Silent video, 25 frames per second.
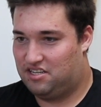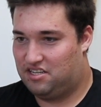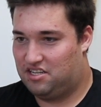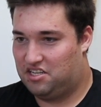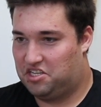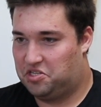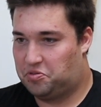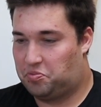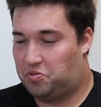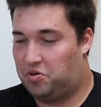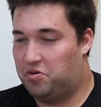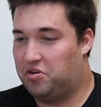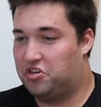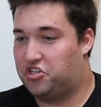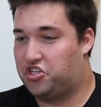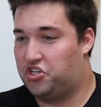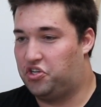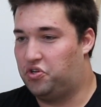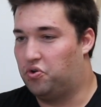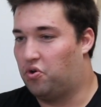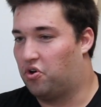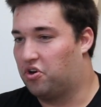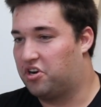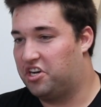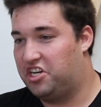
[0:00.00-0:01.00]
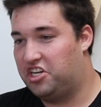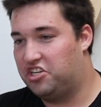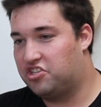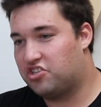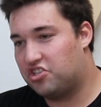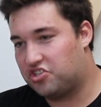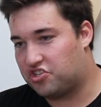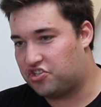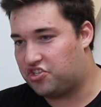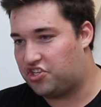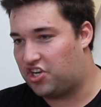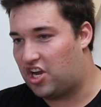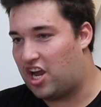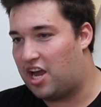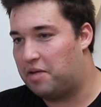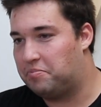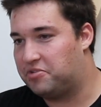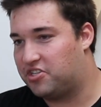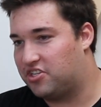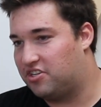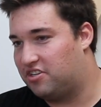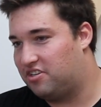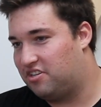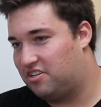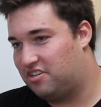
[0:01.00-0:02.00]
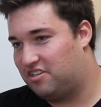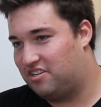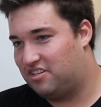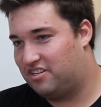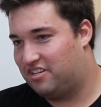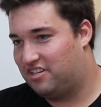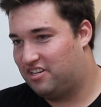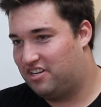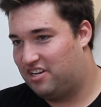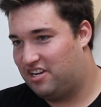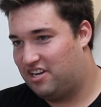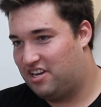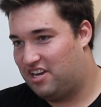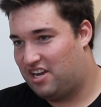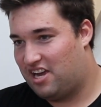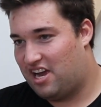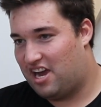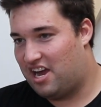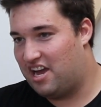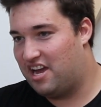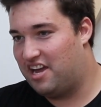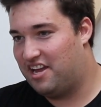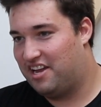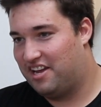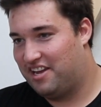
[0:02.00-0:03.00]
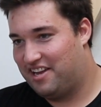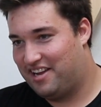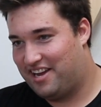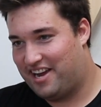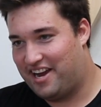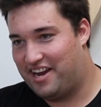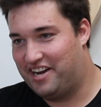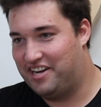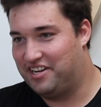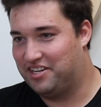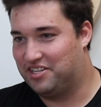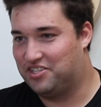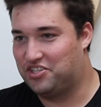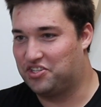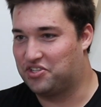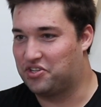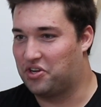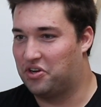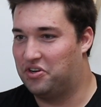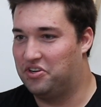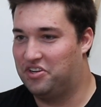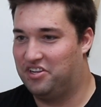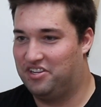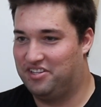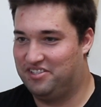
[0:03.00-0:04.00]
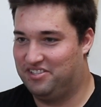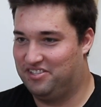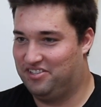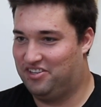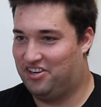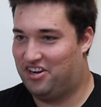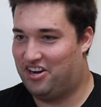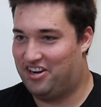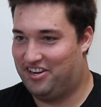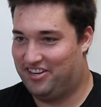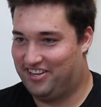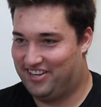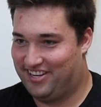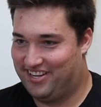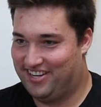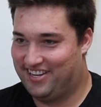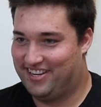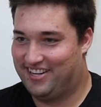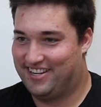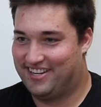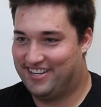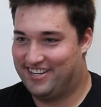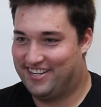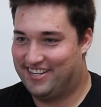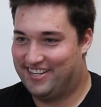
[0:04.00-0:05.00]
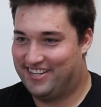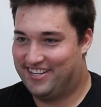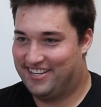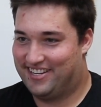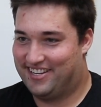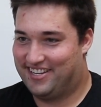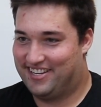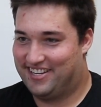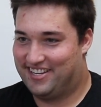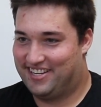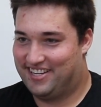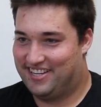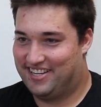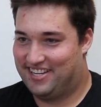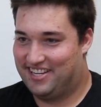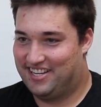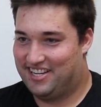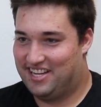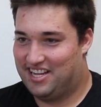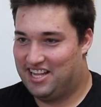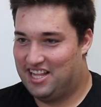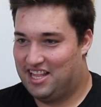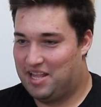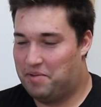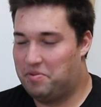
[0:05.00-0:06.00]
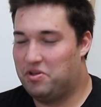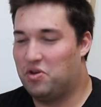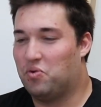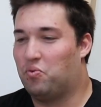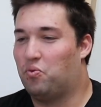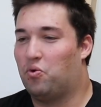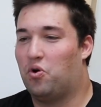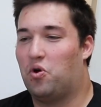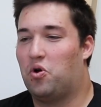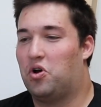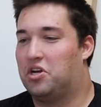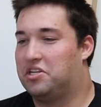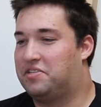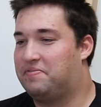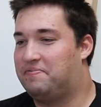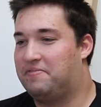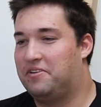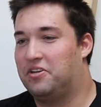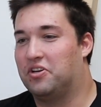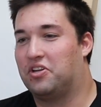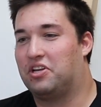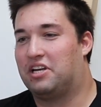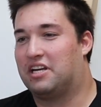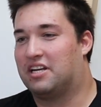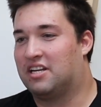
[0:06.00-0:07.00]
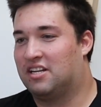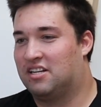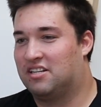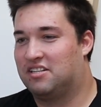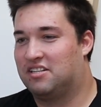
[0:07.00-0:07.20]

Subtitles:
It's pretty much a Yorker, and he just jams it. And it just goes, oh. That'd be the worst feeling.